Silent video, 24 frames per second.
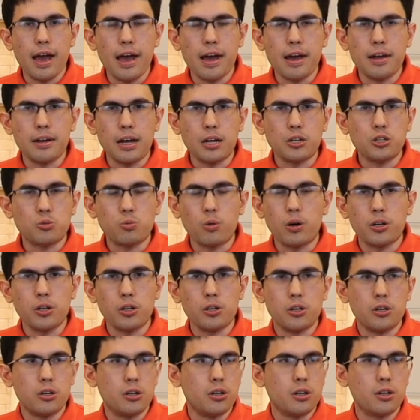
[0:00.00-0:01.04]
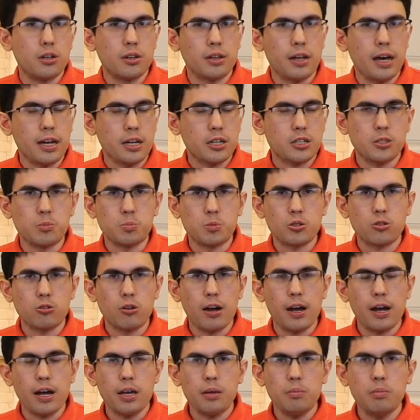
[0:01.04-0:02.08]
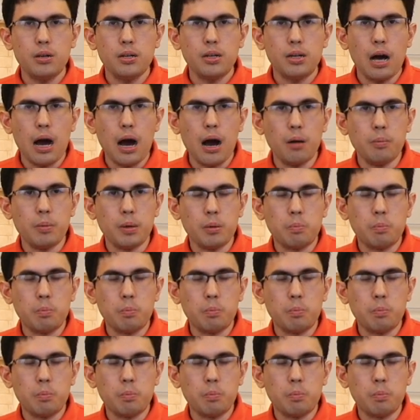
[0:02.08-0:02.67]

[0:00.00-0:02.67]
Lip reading: And I just want you to like, subscribe.